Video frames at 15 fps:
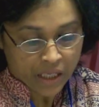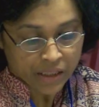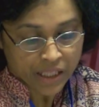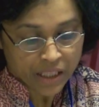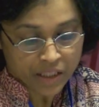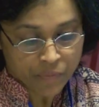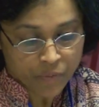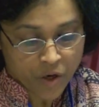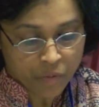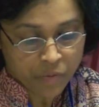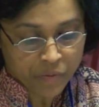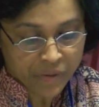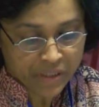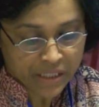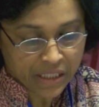that the
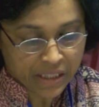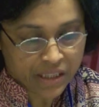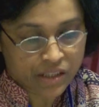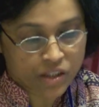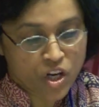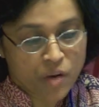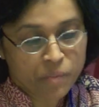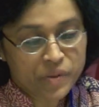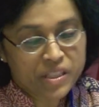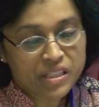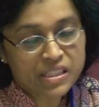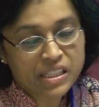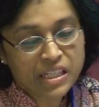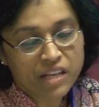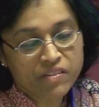problem is that
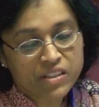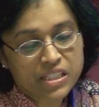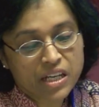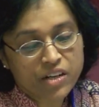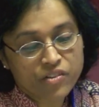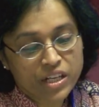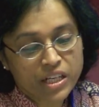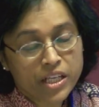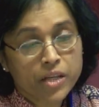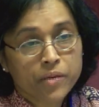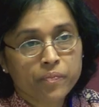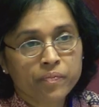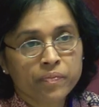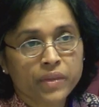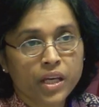competency levels are really
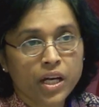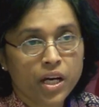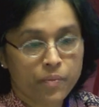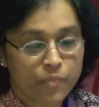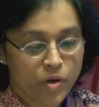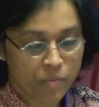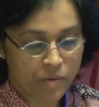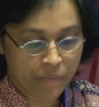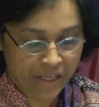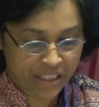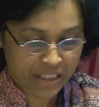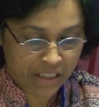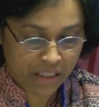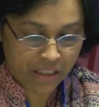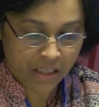
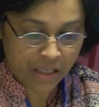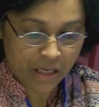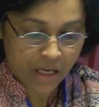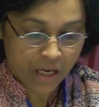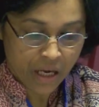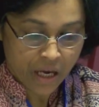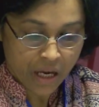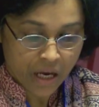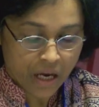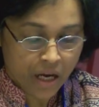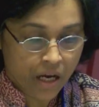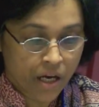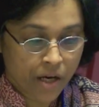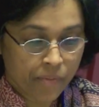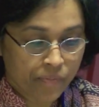problematic.
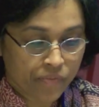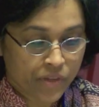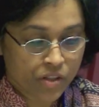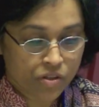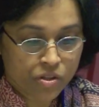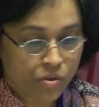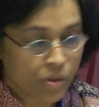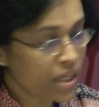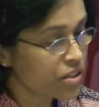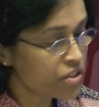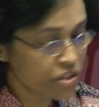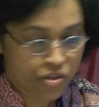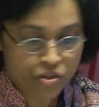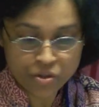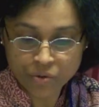So I'll
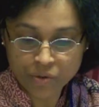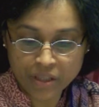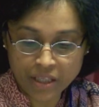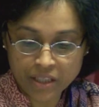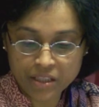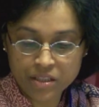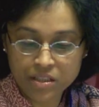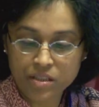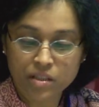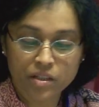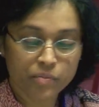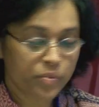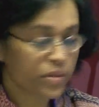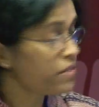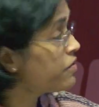just show that
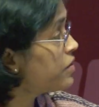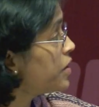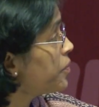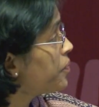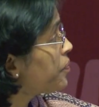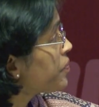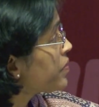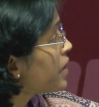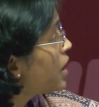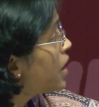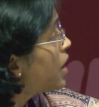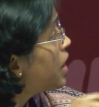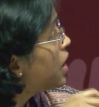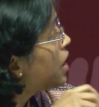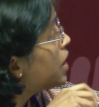briefly.
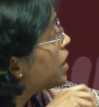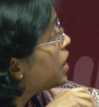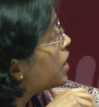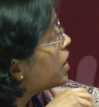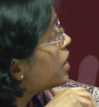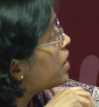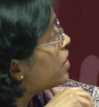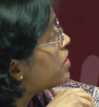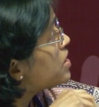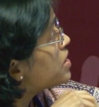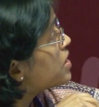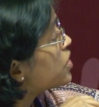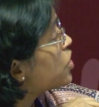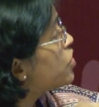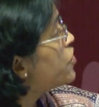Here is,
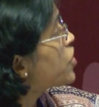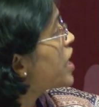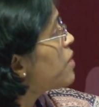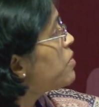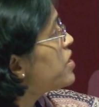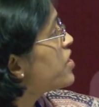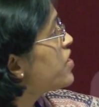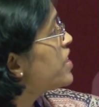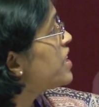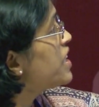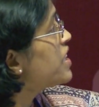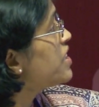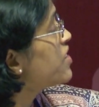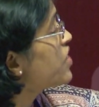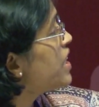
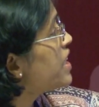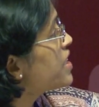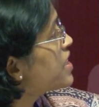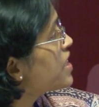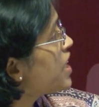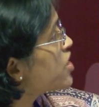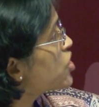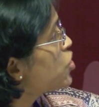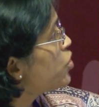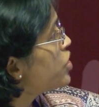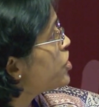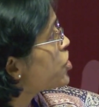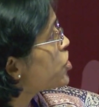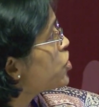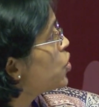vocabulary related tasks. Do
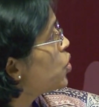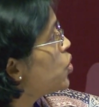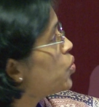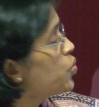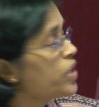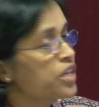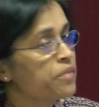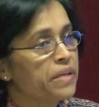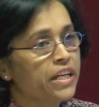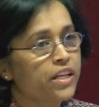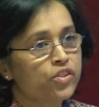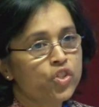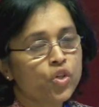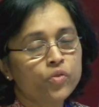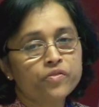teachers know word
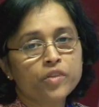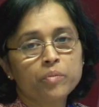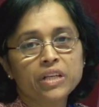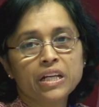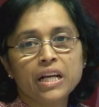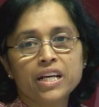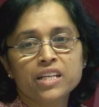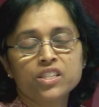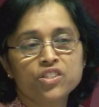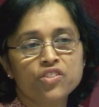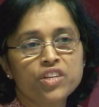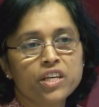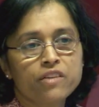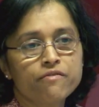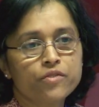meaning? So from the class
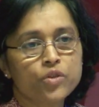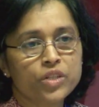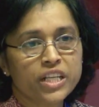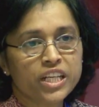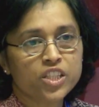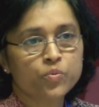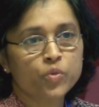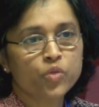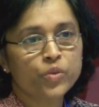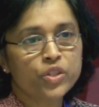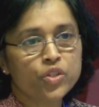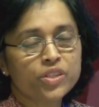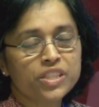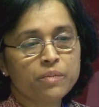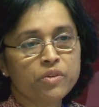3 and 4 textbook, we
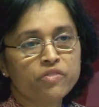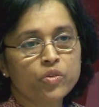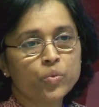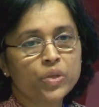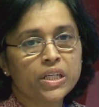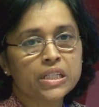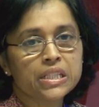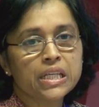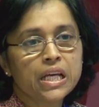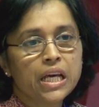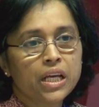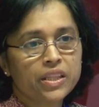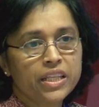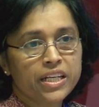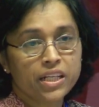took some of the words
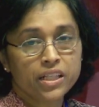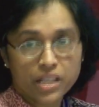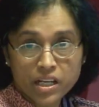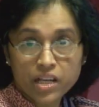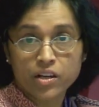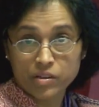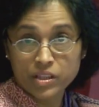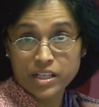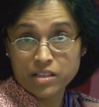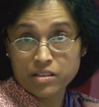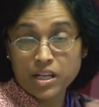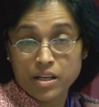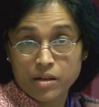that occur that